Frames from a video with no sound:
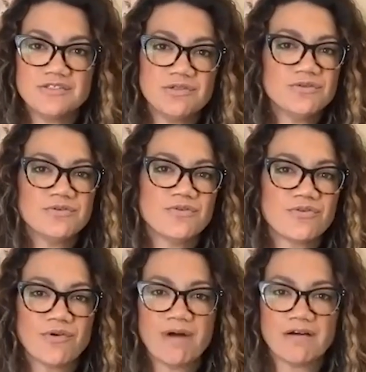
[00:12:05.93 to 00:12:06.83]
to
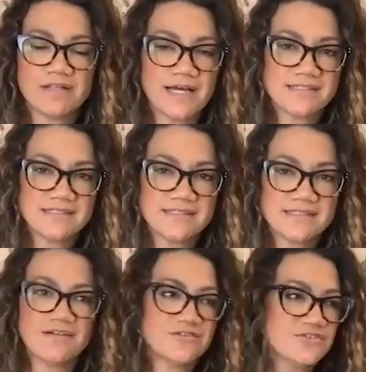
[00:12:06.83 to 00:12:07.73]
throw out classes
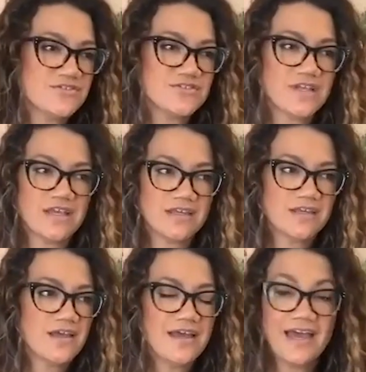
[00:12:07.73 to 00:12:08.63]
that are just like,
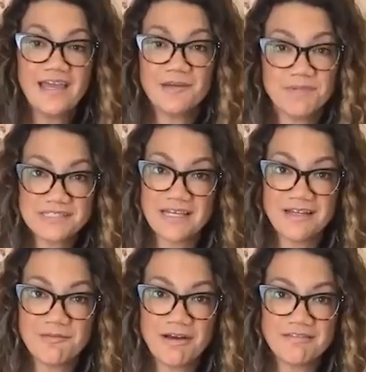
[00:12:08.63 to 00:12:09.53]
"Hey, I'm
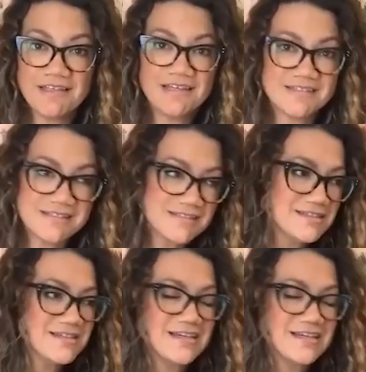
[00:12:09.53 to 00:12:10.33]
excited about this.